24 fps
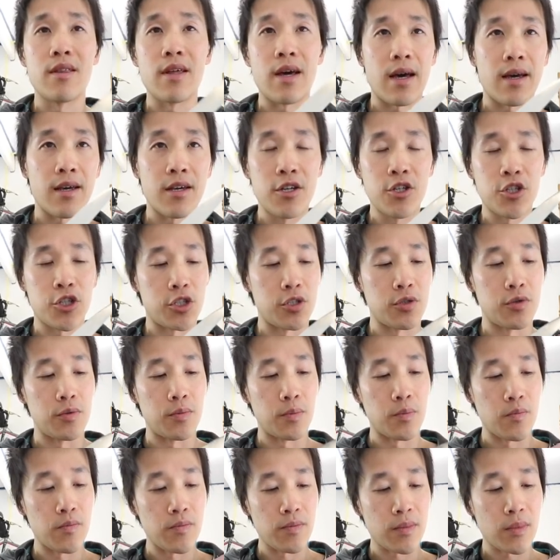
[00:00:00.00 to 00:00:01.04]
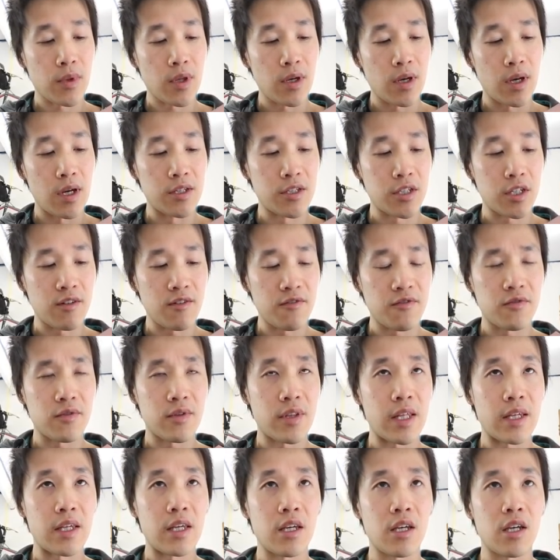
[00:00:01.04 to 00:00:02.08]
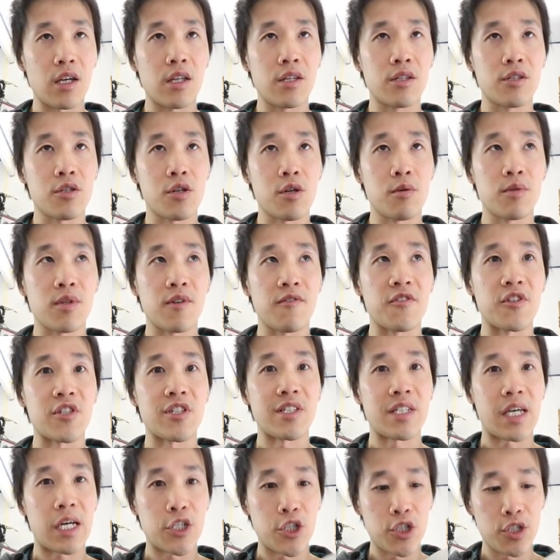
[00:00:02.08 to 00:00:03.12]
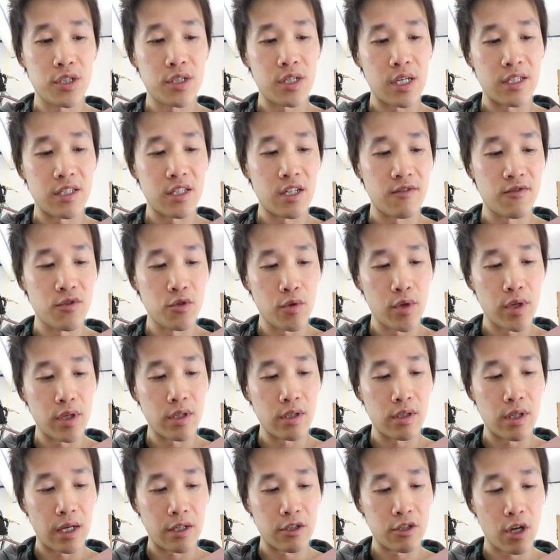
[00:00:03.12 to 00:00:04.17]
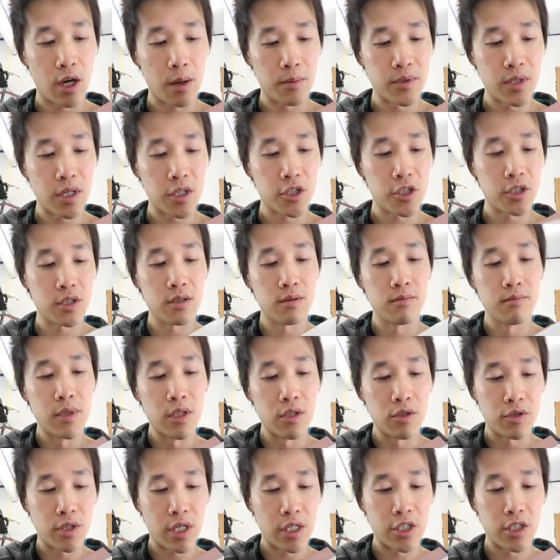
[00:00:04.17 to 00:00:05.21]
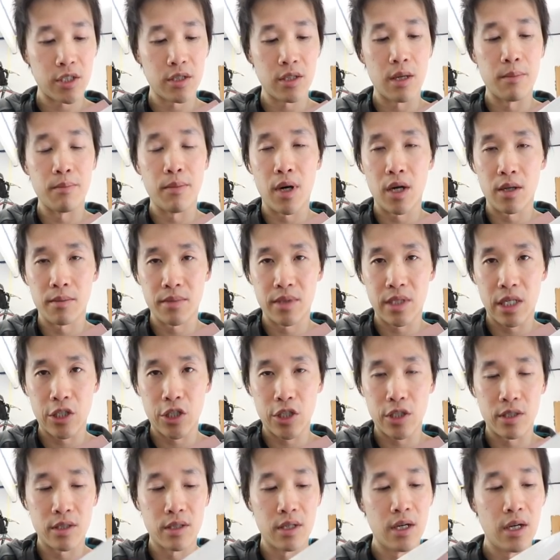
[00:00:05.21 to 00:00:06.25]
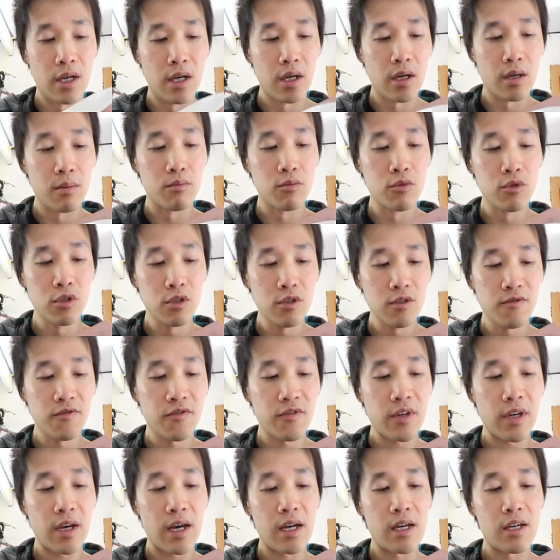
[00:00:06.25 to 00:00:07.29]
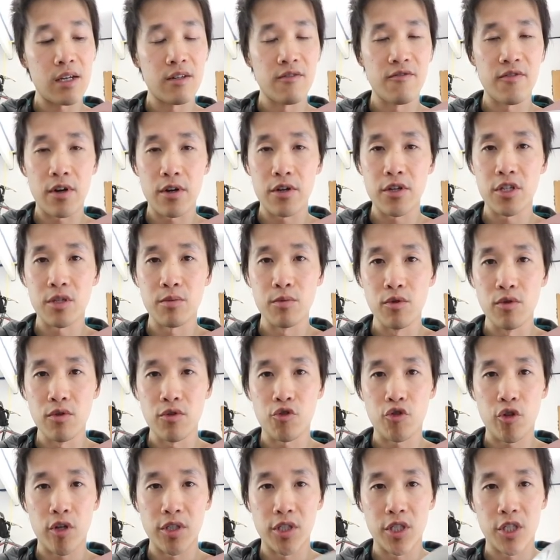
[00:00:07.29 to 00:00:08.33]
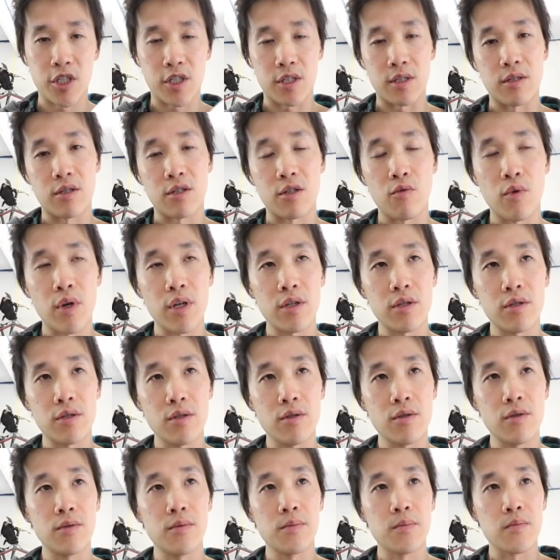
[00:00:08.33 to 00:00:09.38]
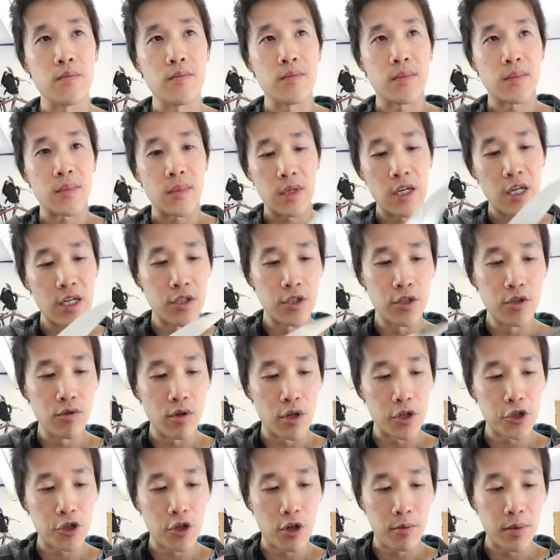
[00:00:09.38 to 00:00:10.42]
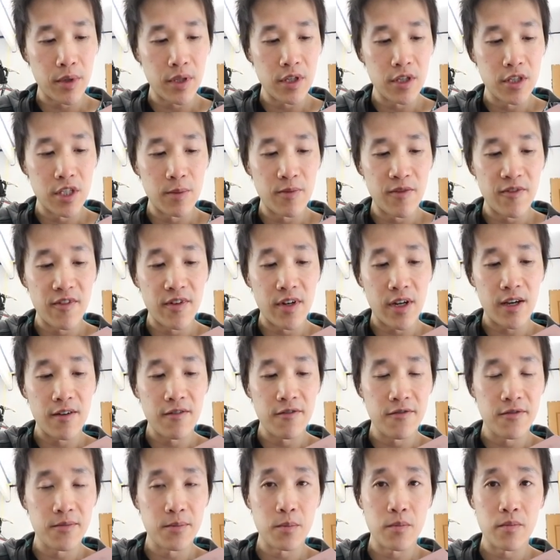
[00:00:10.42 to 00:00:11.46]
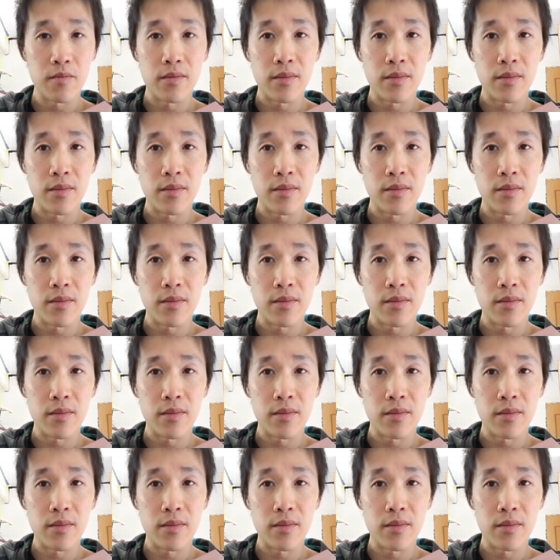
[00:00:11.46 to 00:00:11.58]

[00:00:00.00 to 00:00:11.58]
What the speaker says: that issue, instead of thinking in terms of sections, instead of doing like top section, middle section, and bottom section, move in a very smooth transition. So what you do is you are sharpening the tip of the knife,